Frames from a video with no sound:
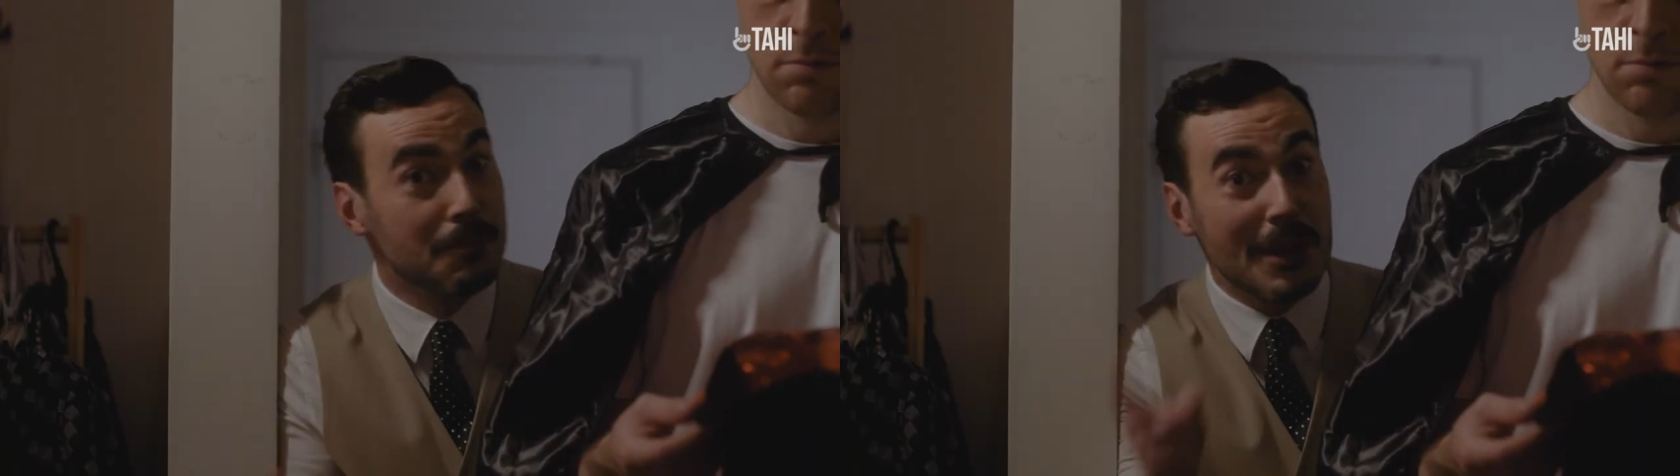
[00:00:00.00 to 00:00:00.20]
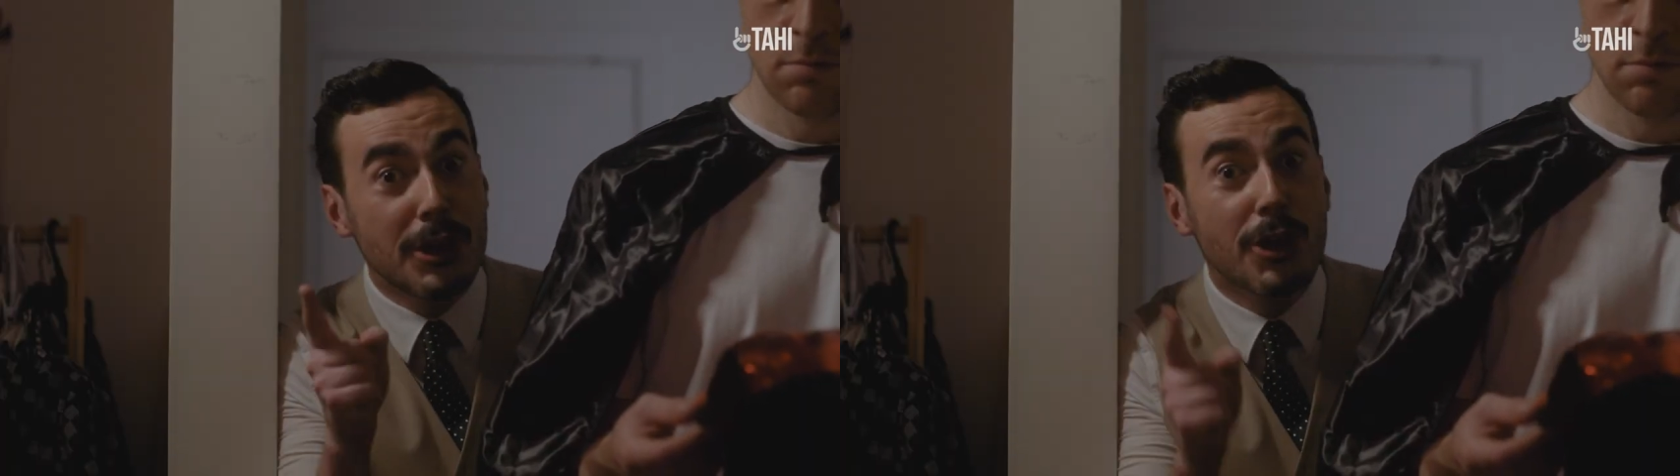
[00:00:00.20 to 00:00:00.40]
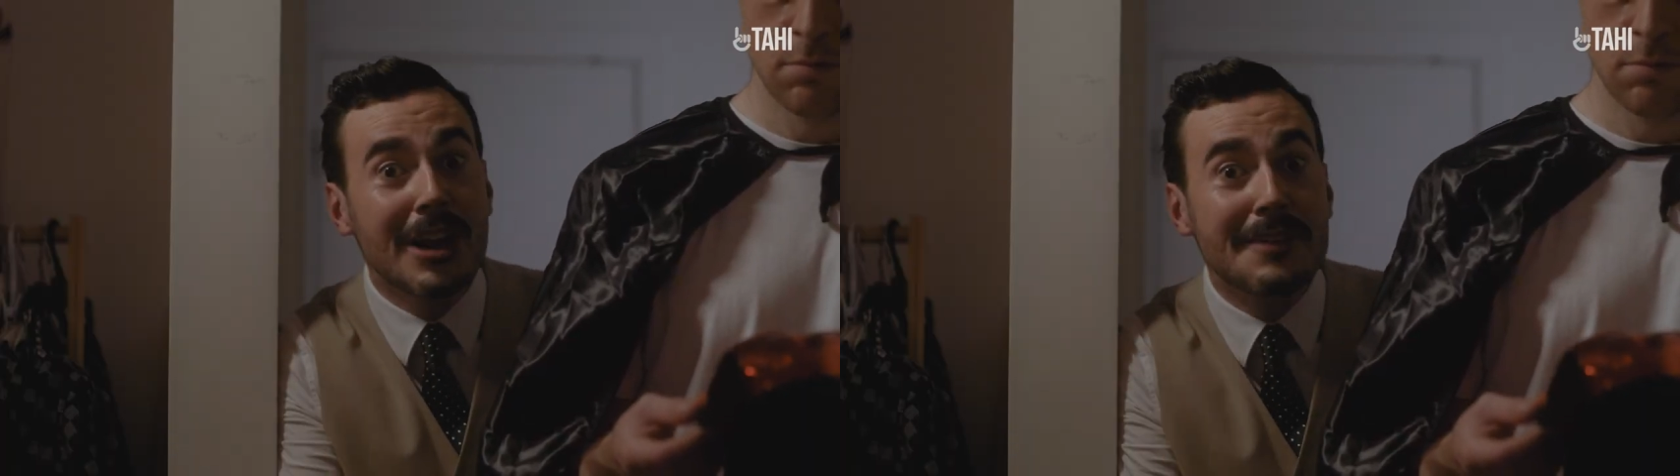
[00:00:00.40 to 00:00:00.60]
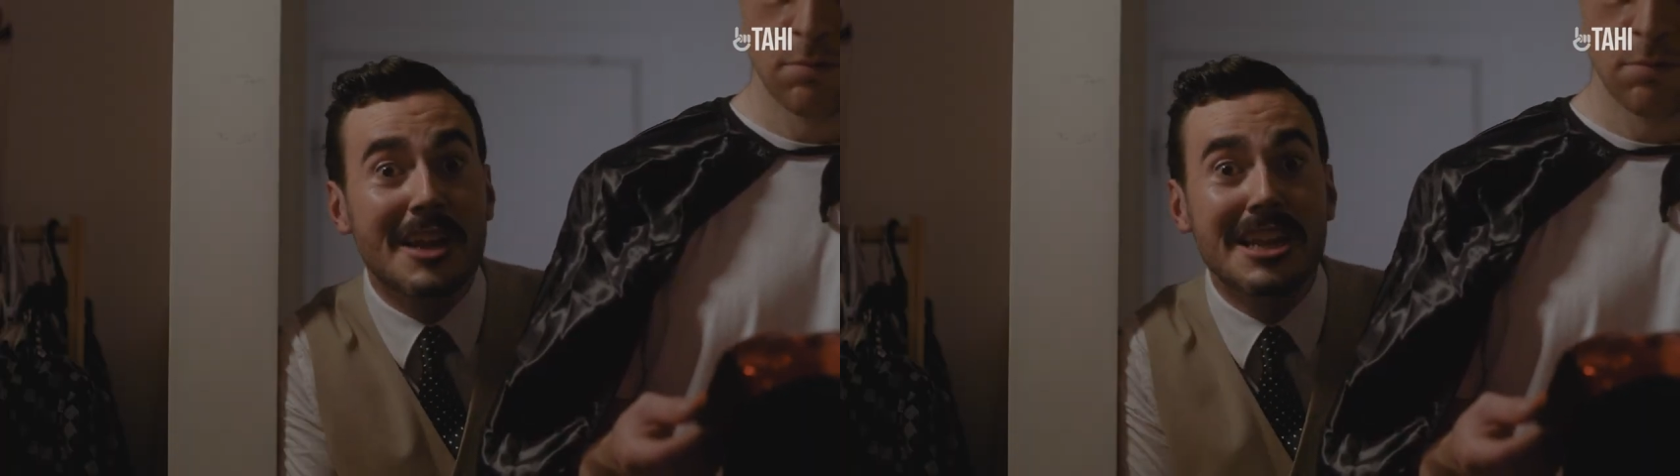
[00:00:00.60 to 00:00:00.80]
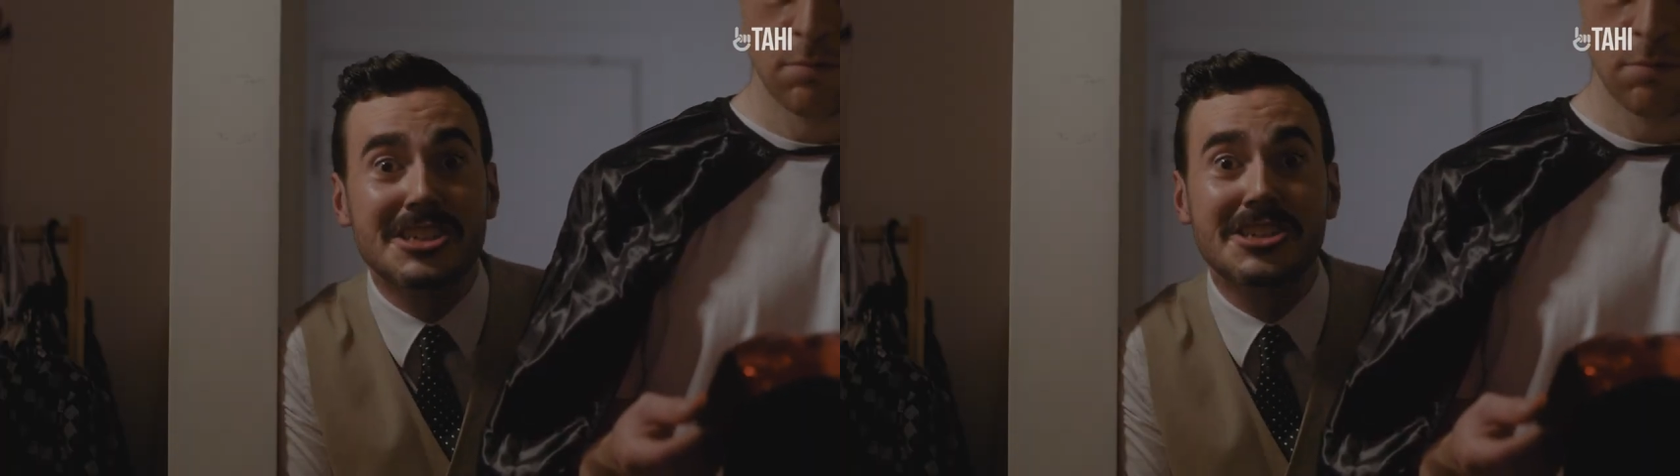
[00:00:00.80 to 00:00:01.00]
but you don't have
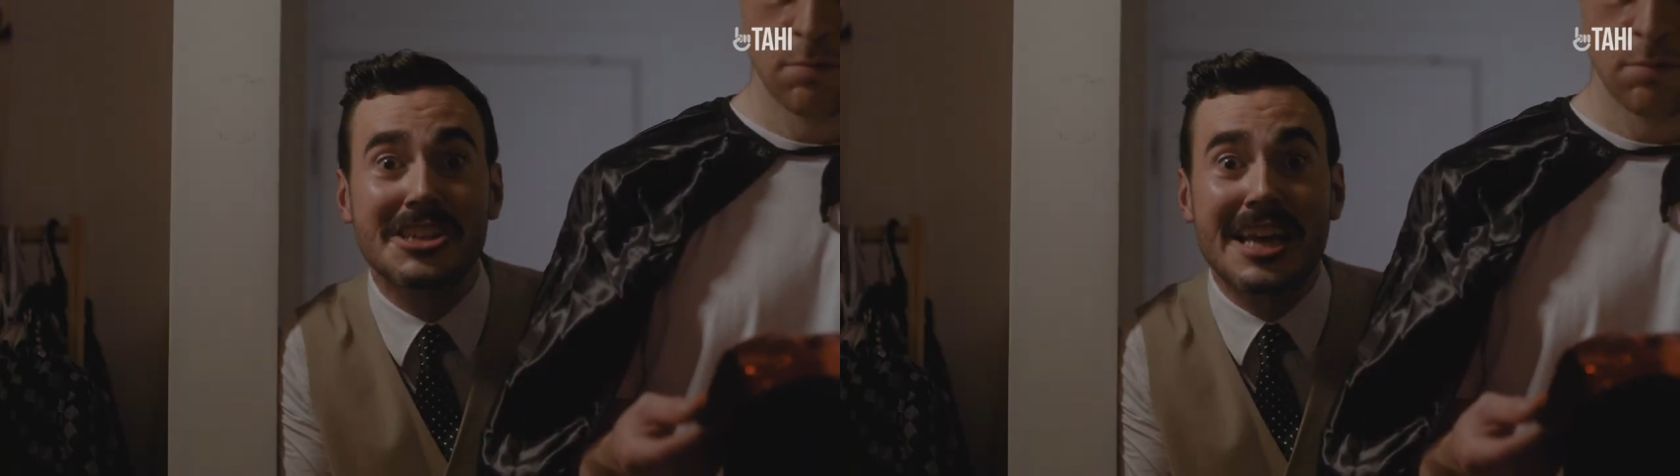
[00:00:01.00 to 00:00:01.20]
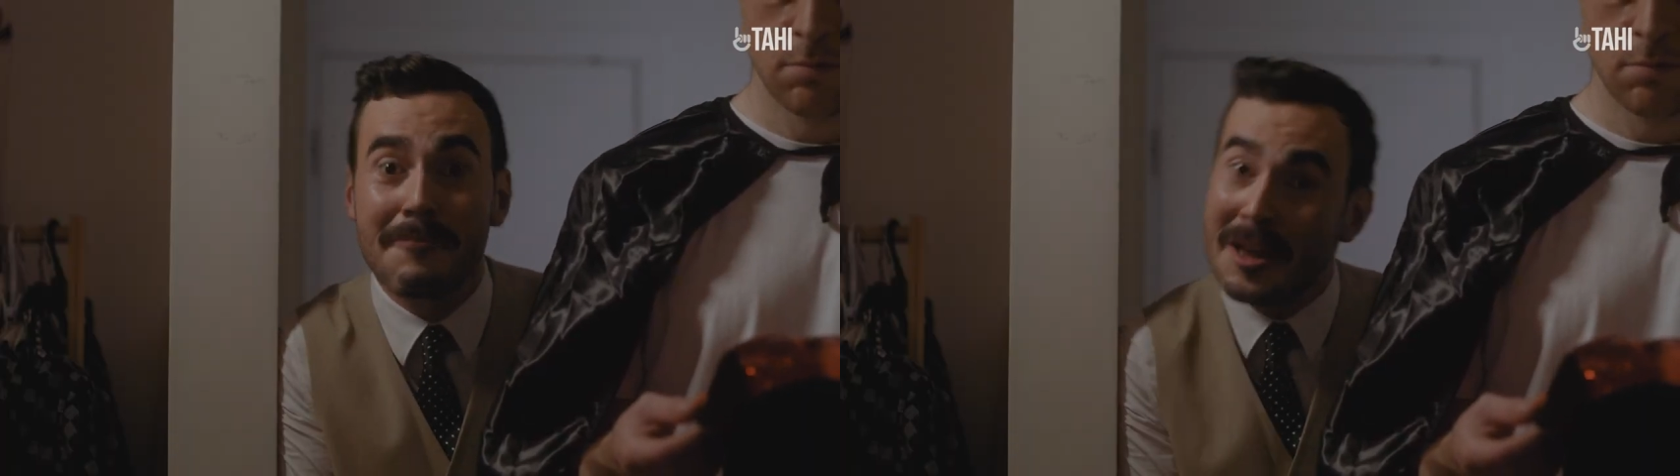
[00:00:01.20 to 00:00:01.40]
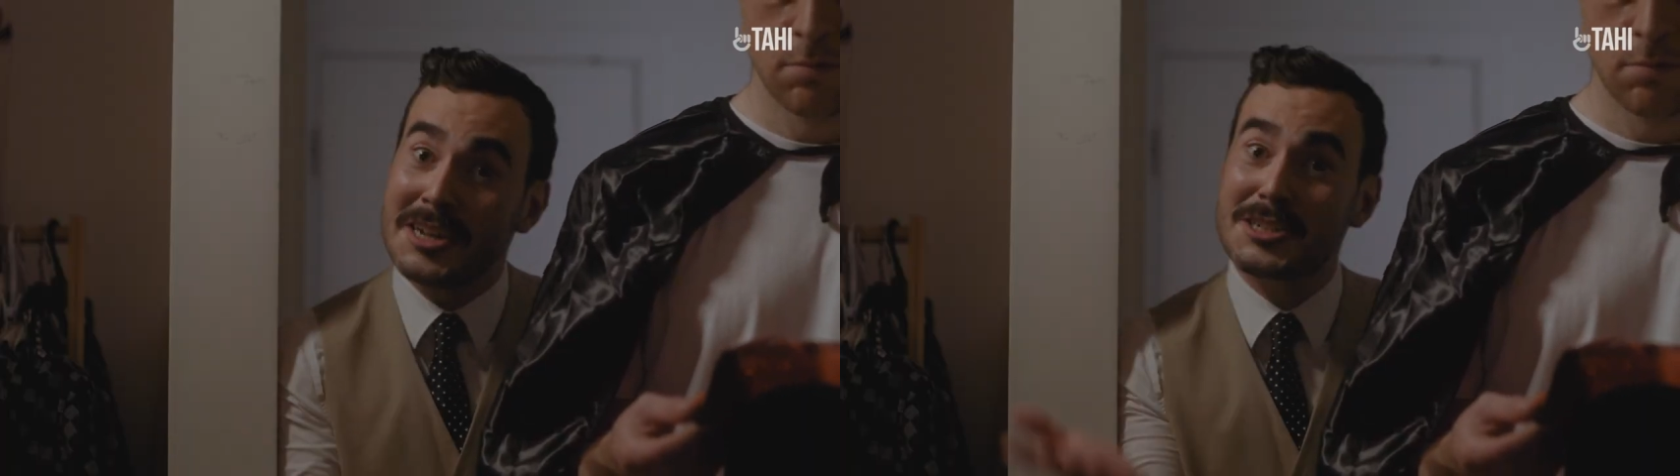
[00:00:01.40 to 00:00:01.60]
to listen to them.